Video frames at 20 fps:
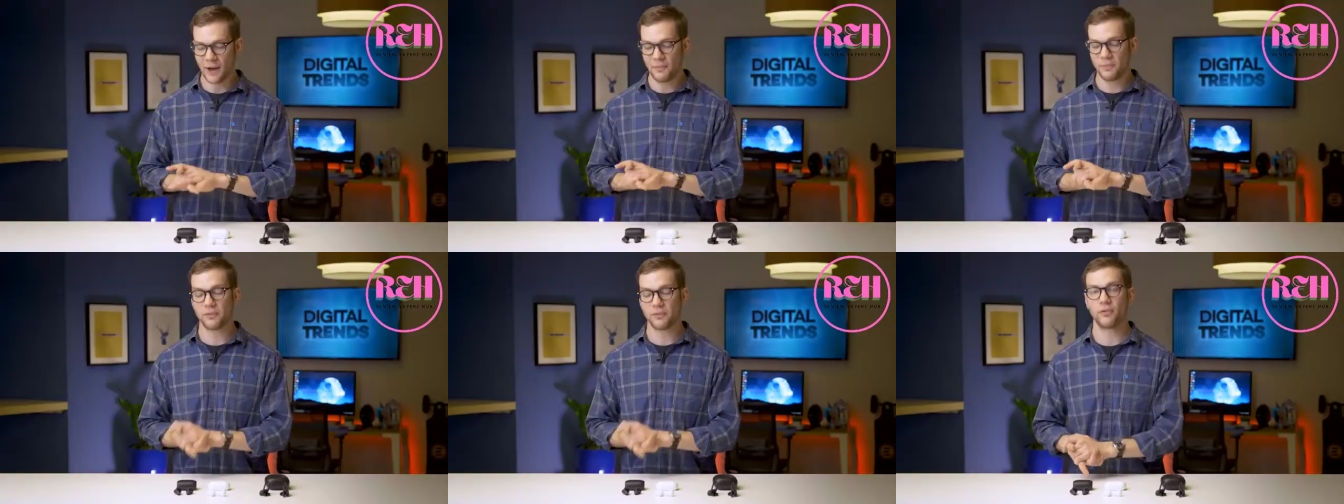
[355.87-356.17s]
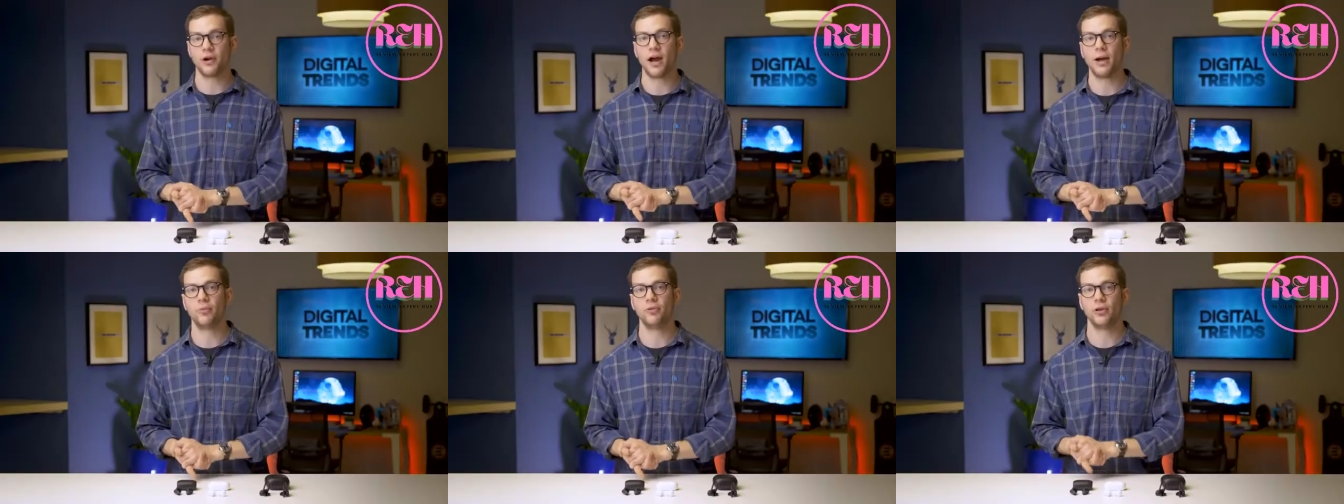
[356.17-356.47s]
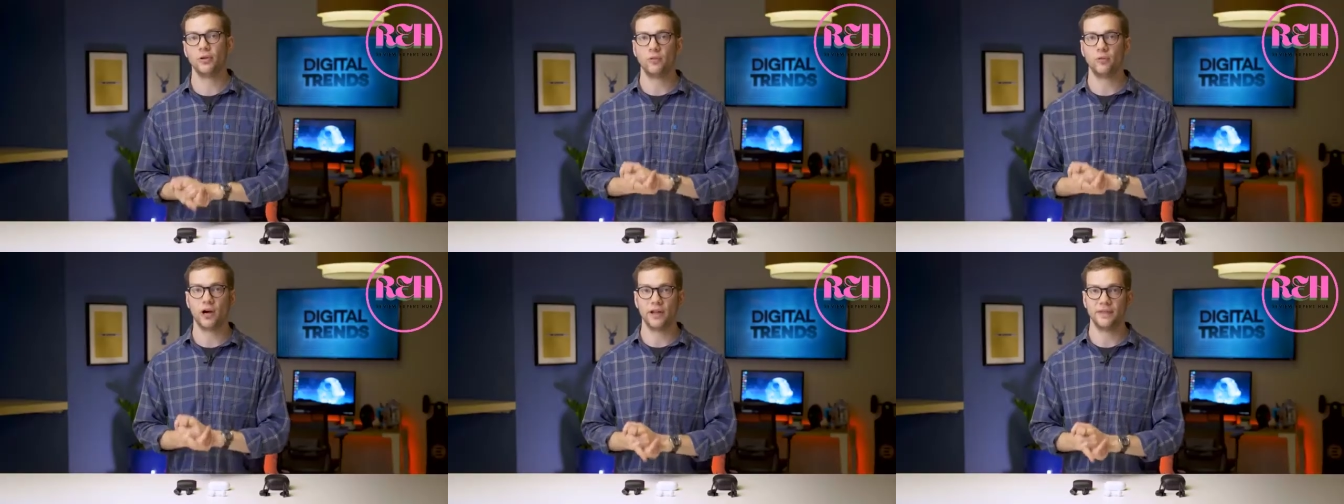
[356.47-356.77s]
I
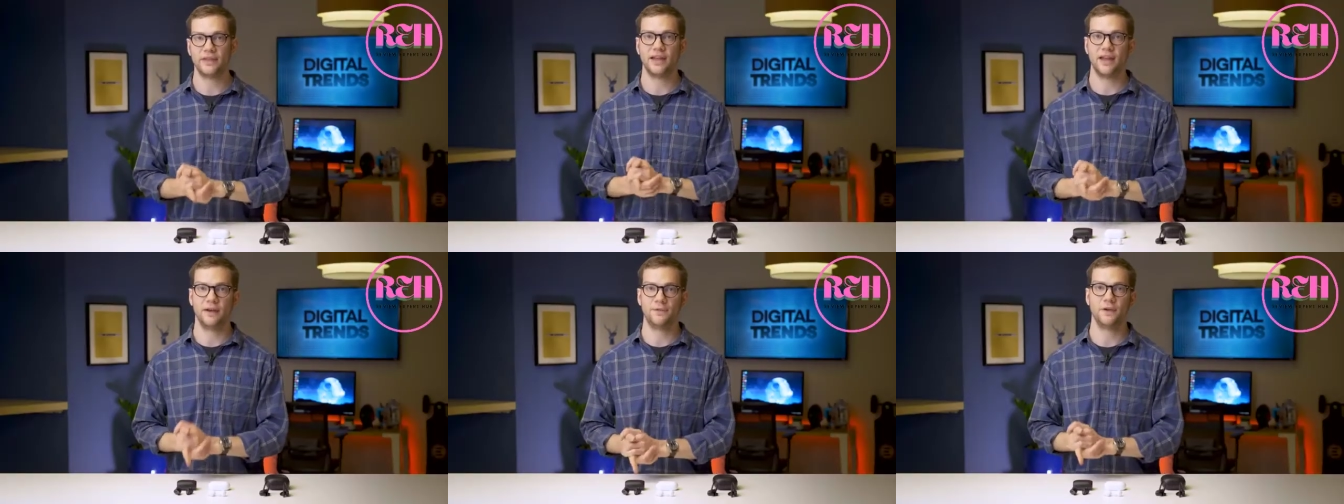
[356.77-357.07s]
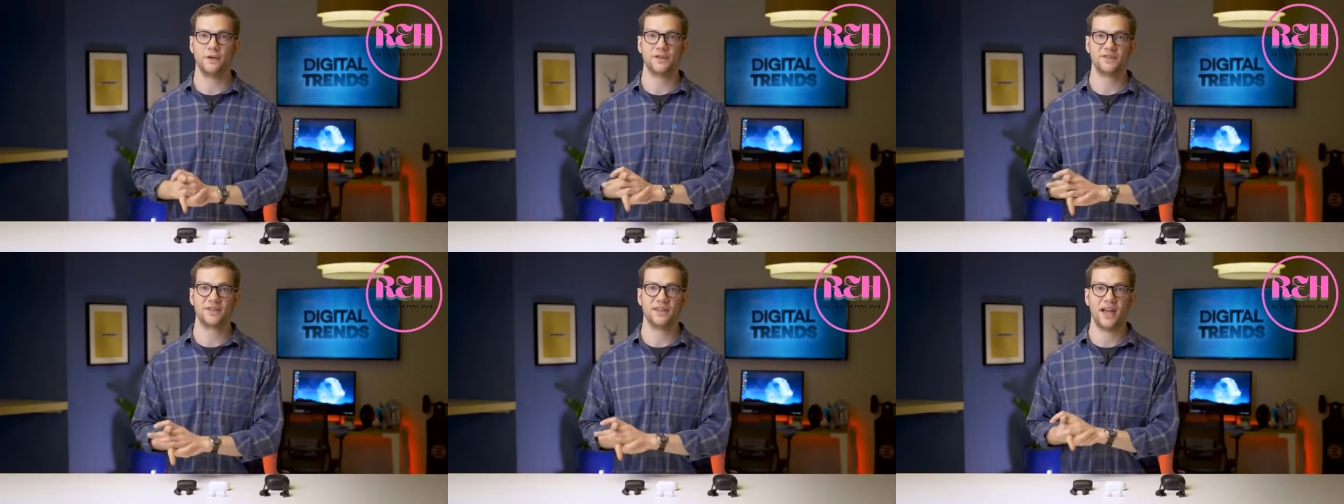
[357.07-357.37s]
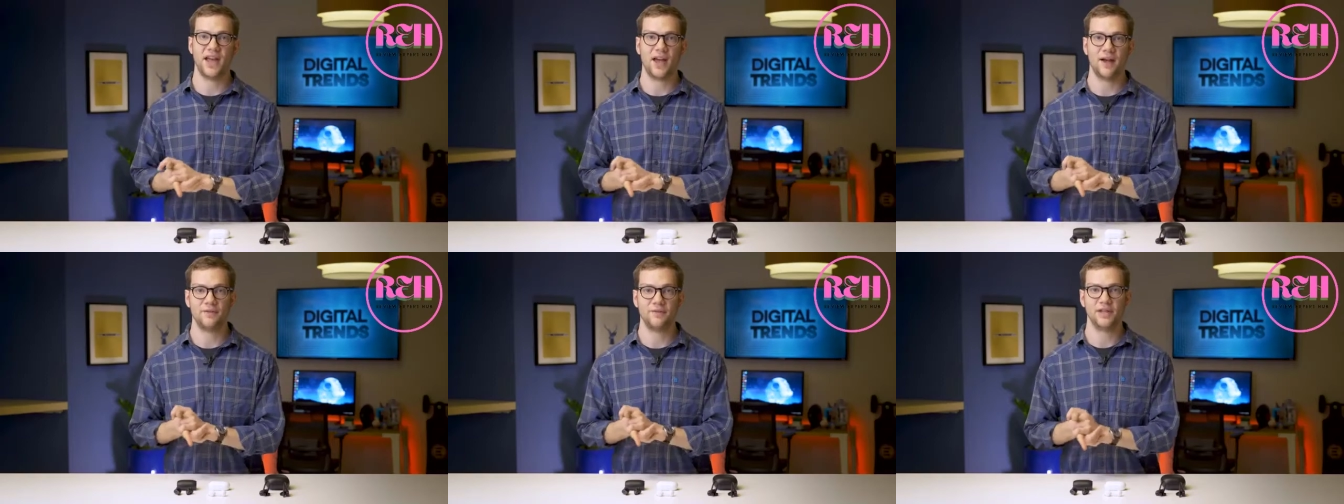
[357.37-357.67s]
probably want the headphones
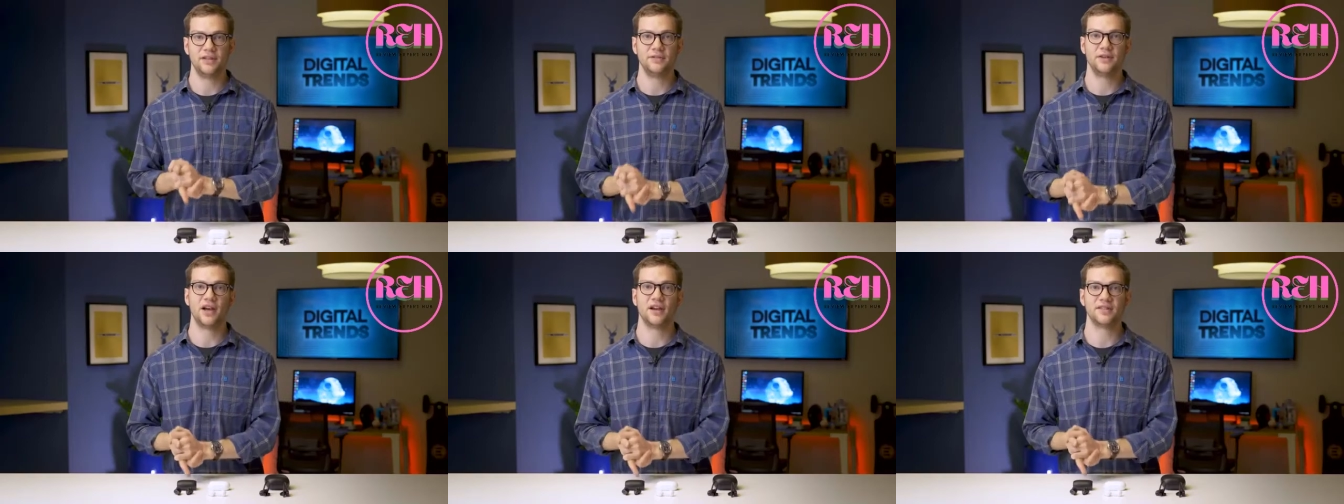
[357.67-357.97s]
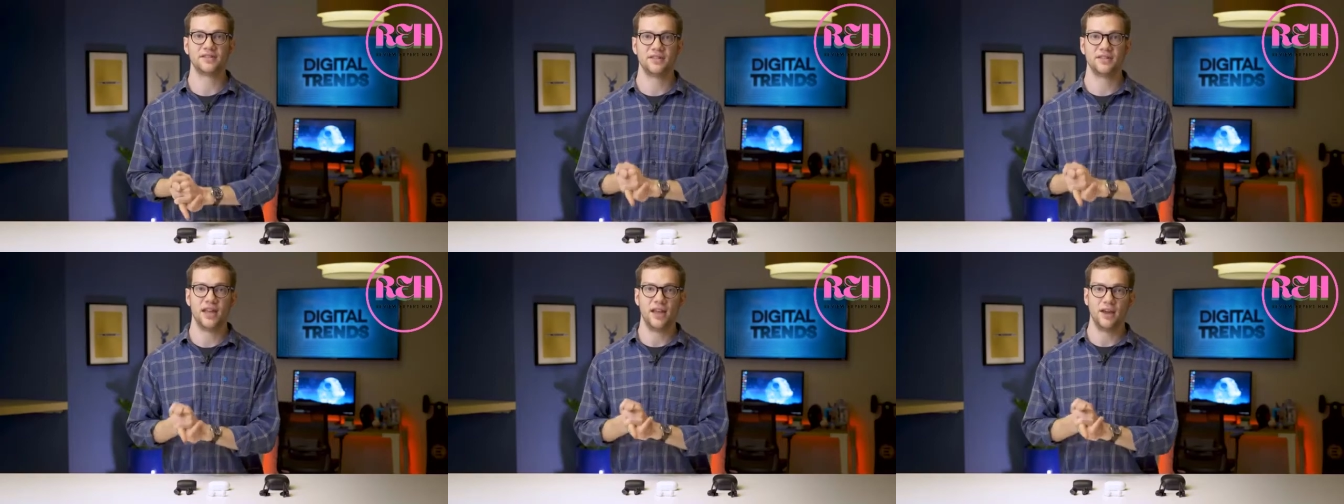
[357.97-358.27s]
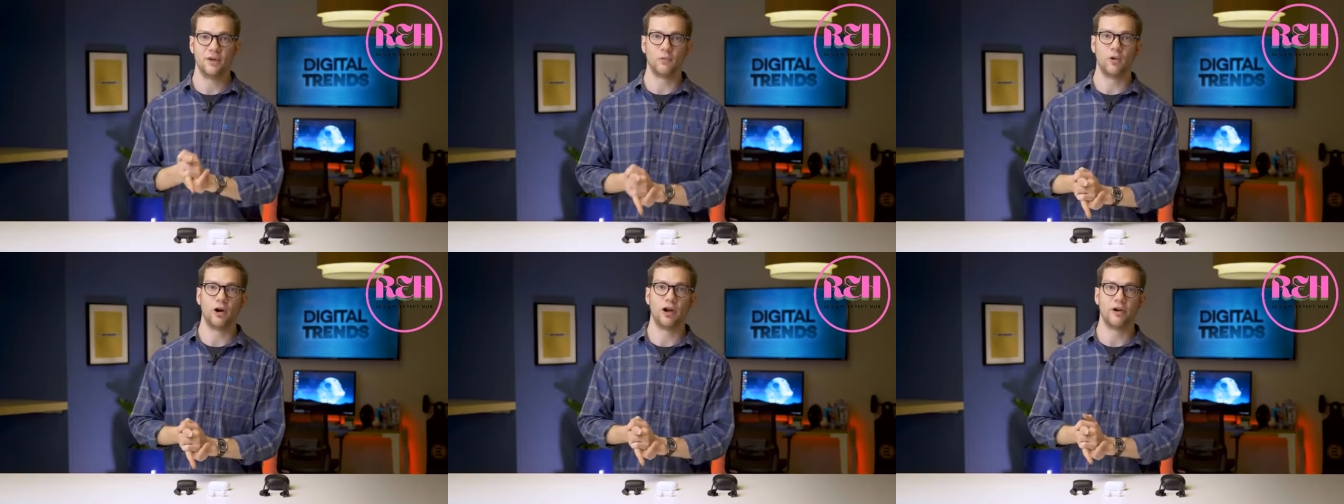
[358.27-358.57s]
that have the dust
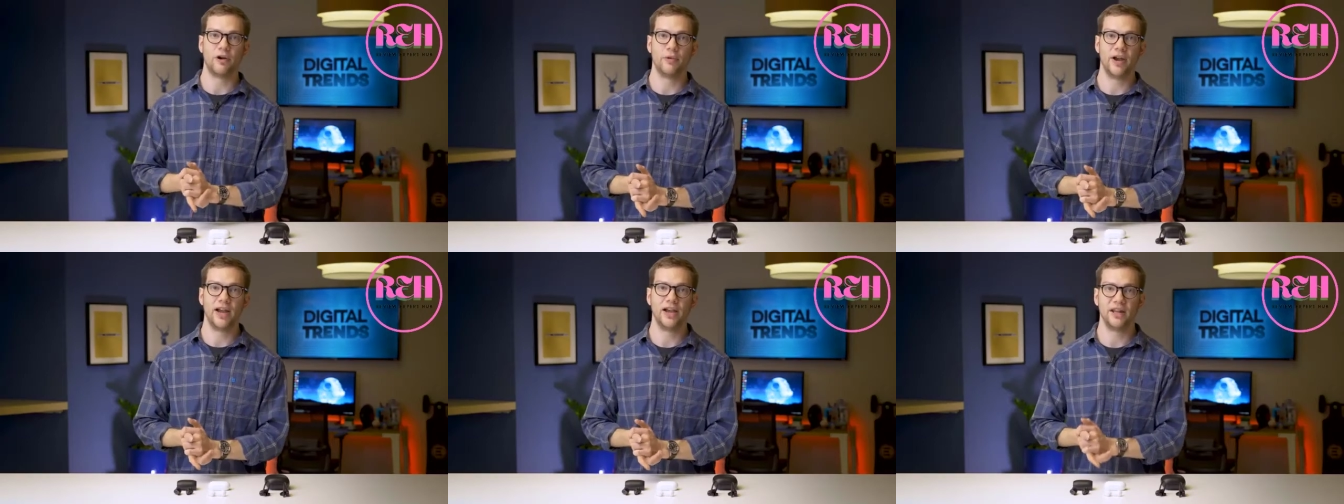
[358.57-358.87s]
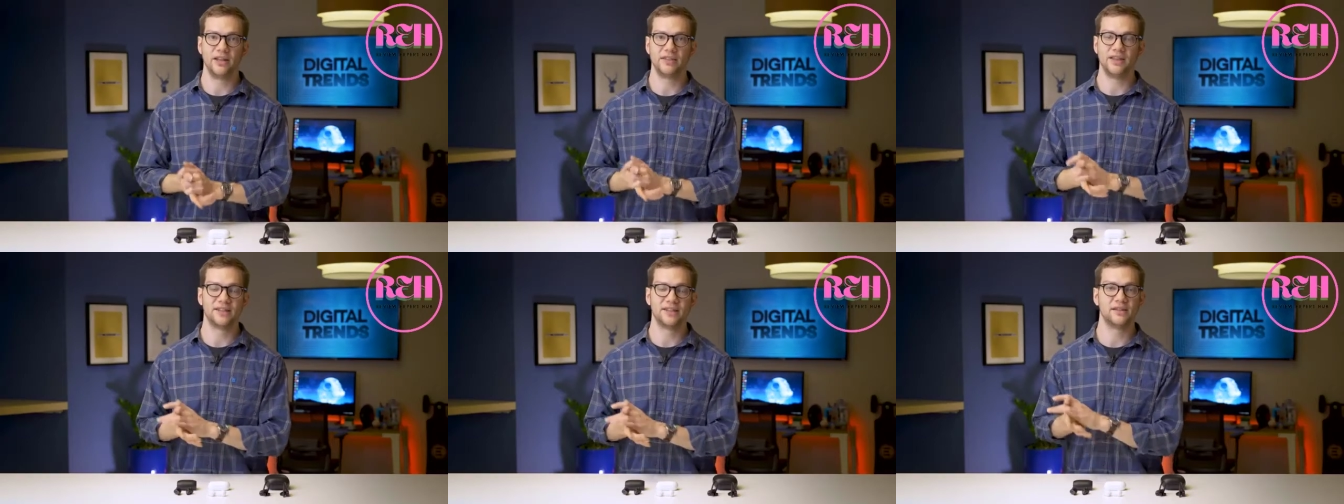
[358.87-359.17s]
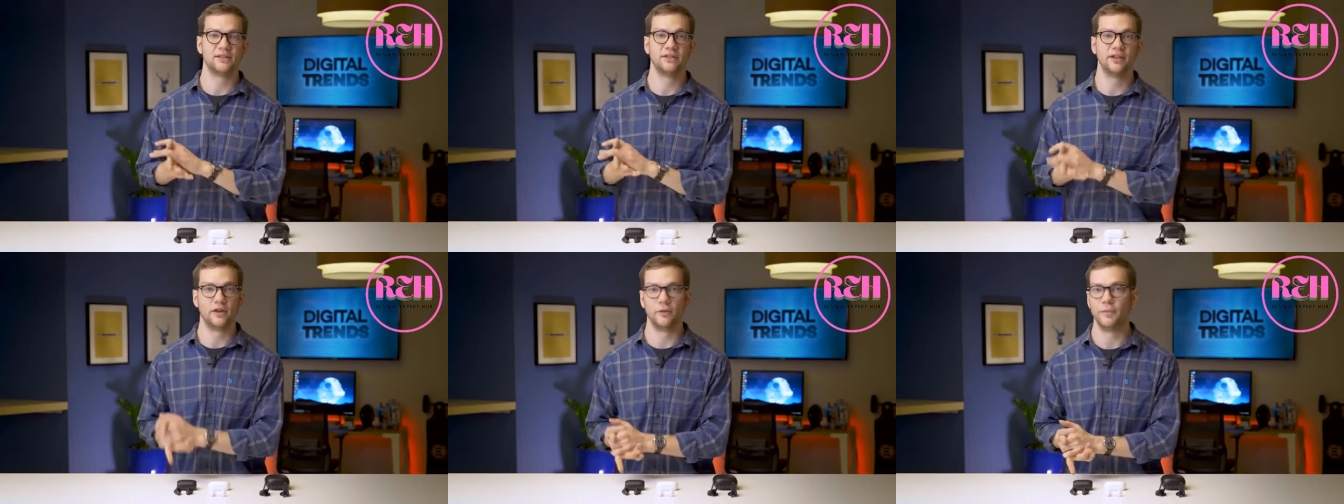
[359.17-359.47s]
and water rating
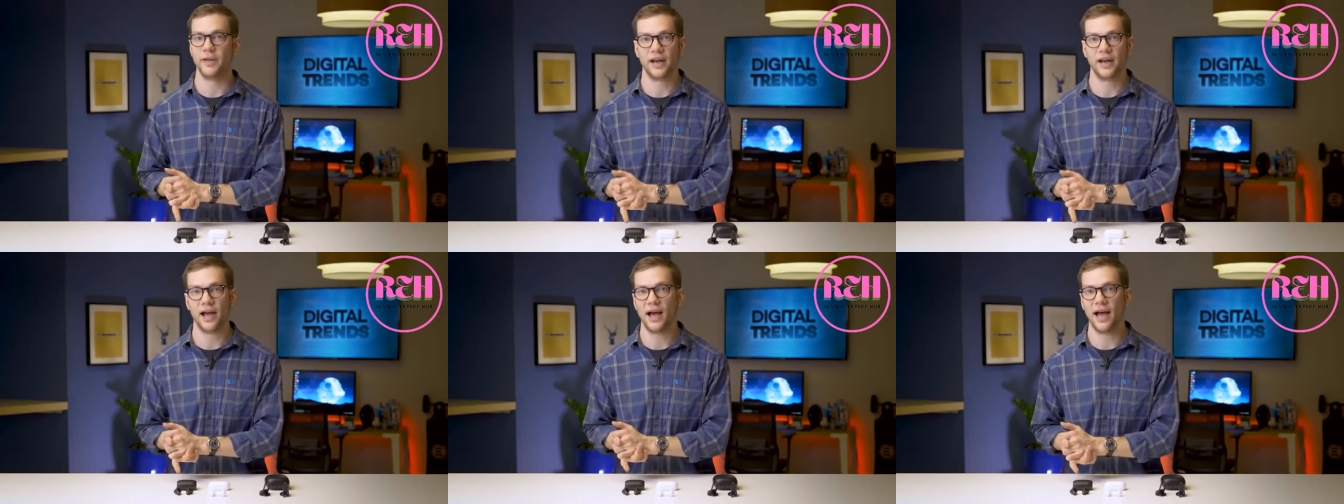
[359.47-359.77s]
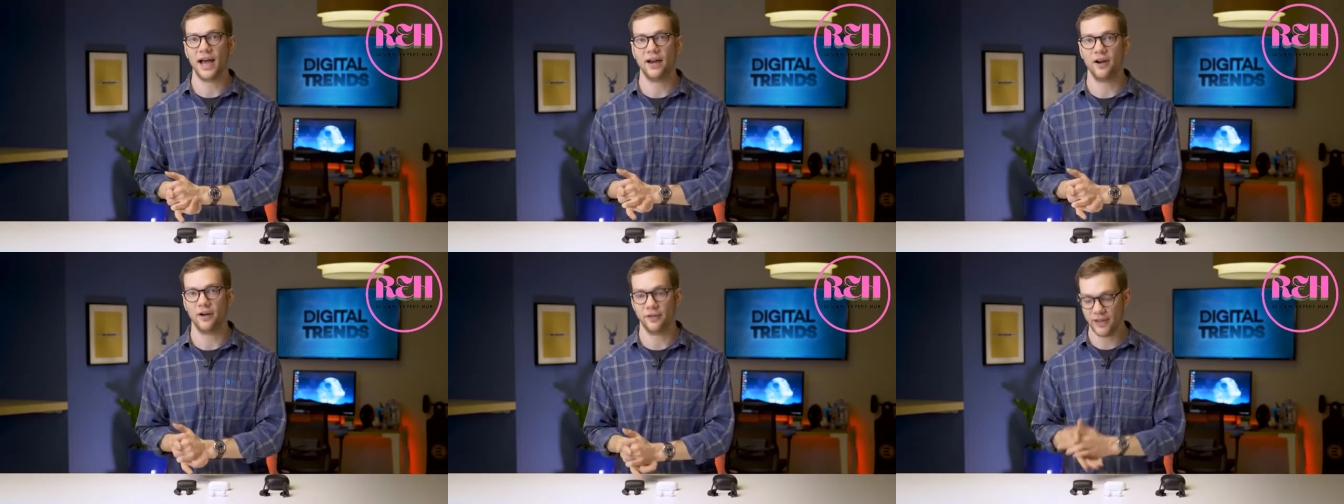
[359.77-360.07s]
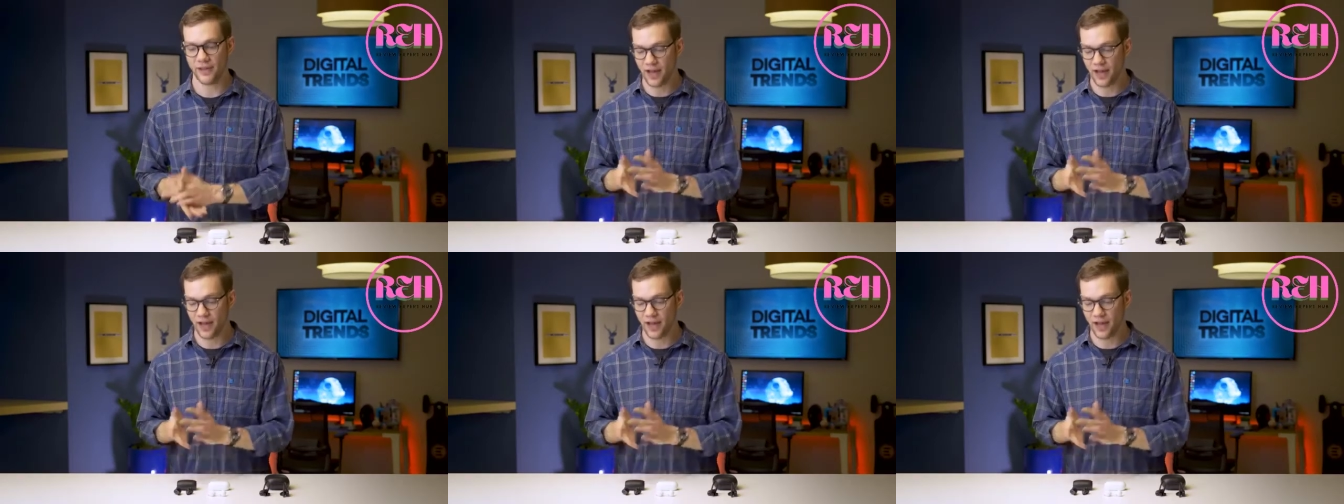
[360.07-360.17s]
that's a little bit higher,